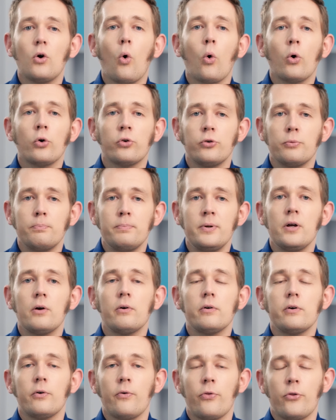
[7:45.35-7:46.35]
or
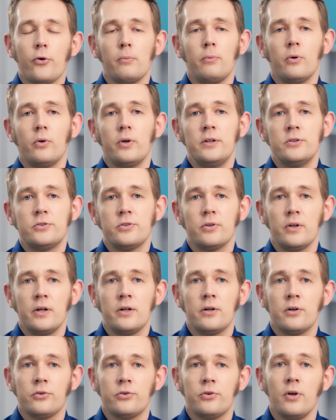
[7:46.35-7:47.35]
superior thermal
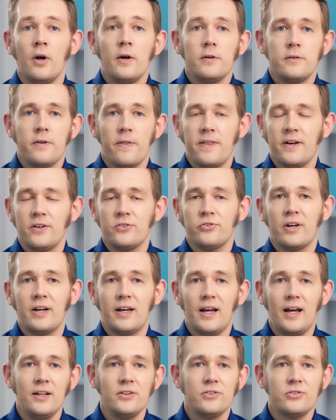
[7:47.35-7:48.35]
insulators to things like
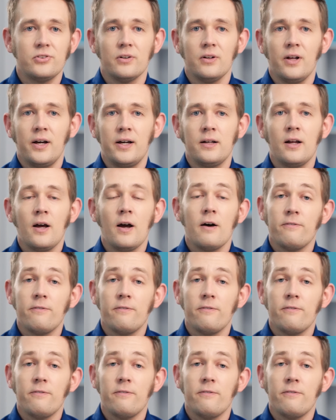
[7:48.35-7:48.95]
Insulite,